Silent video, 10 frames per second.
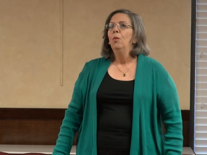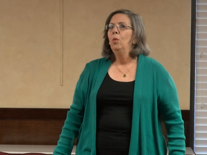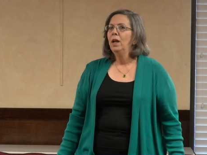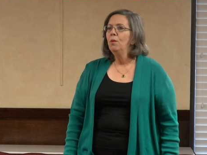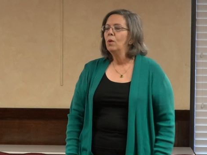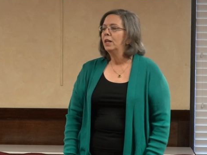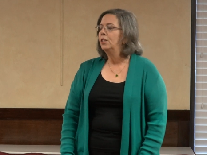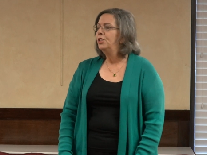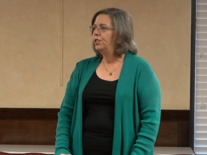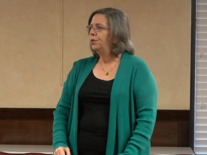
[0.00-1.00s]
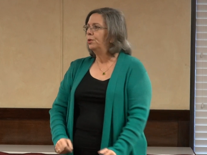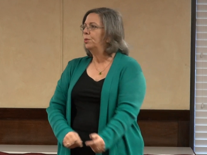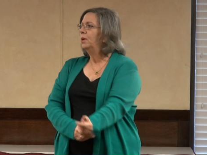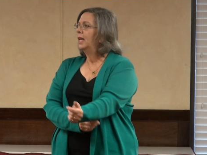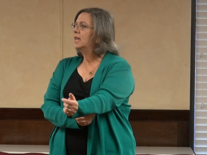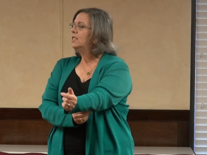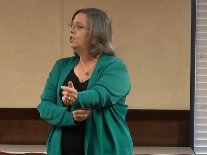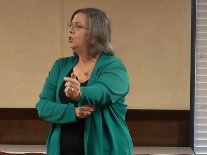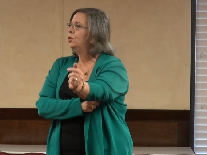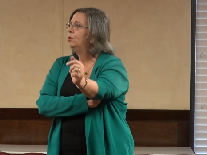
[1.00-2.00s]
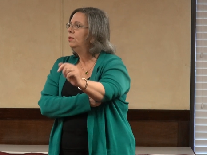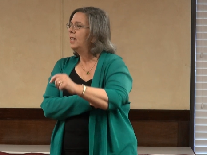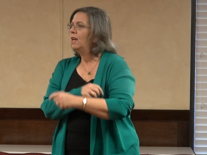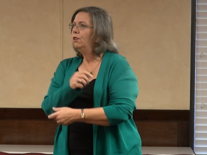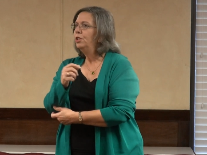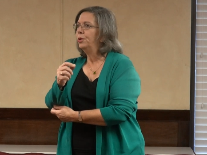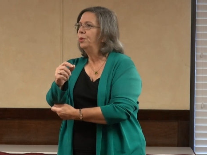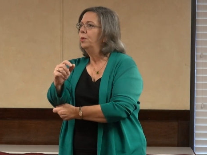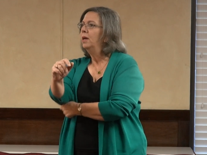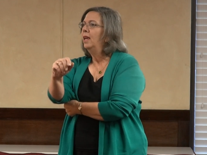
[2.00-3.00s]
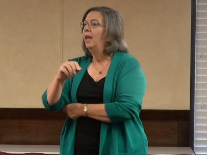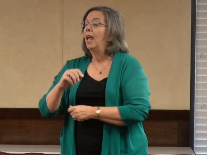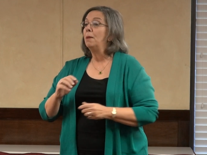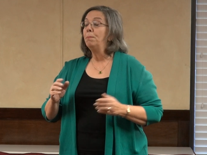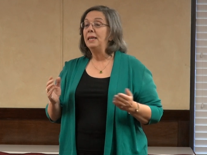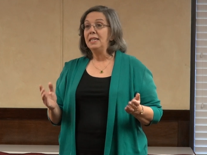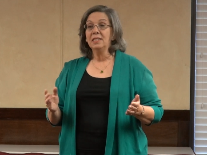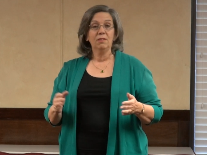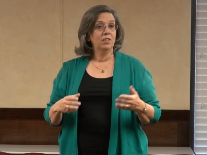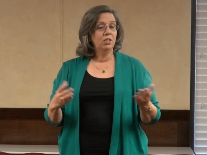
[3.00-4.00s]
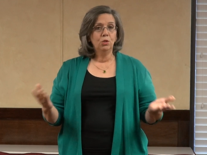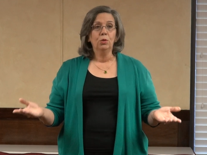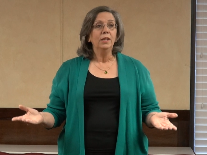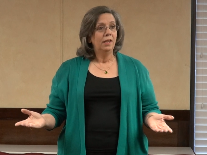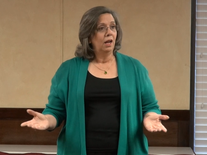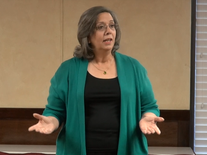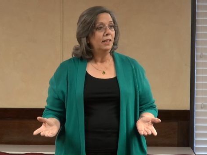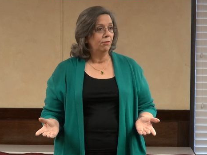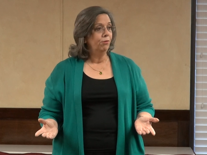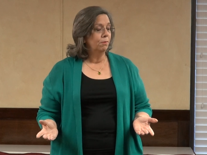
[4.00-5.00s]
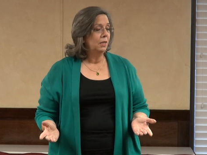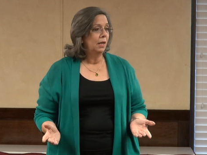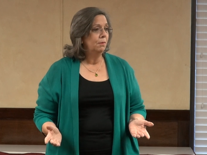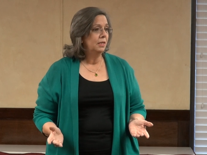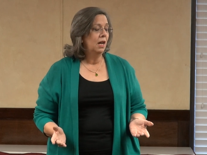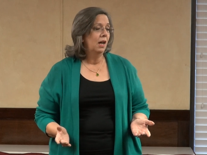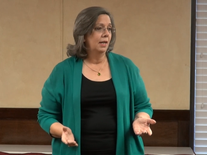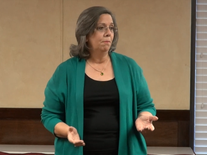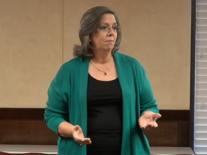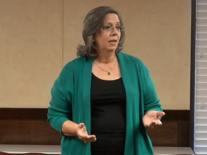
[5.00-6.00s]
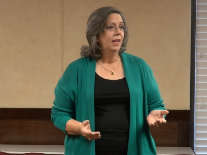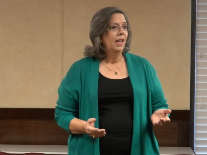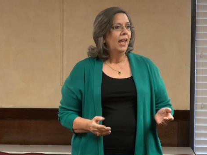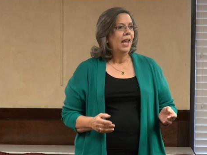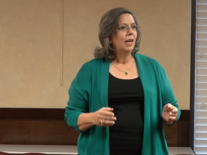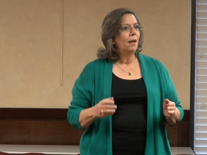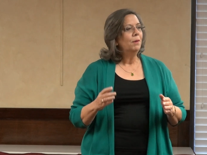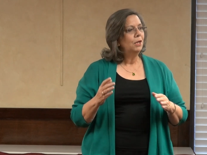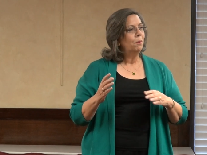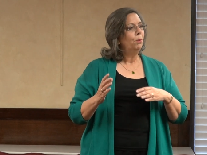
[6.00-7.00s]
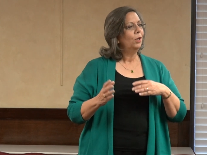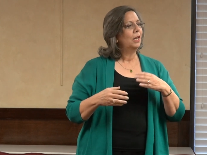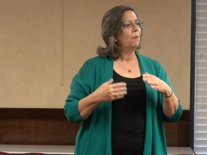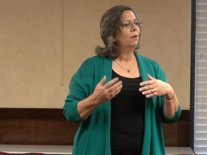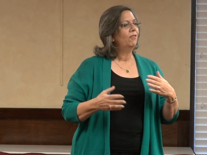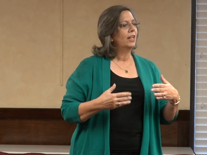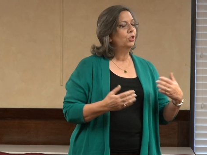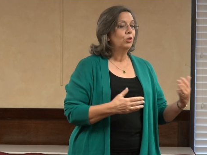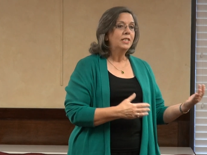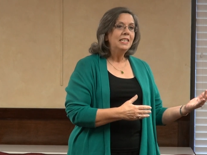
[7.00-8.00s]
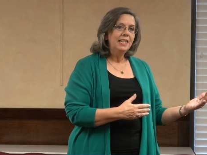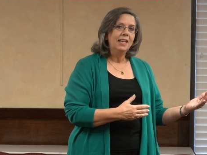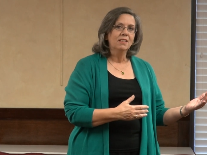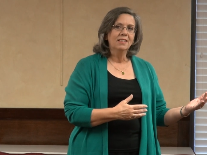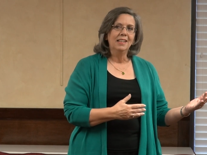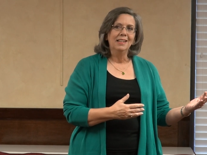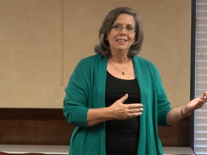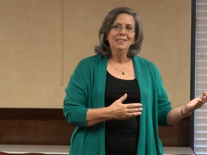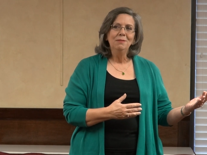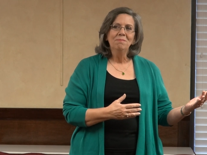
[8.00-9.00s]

What I want to do is to tell you a piece of a story that I give from time to time. And I'm going to put a couple of extra details in it.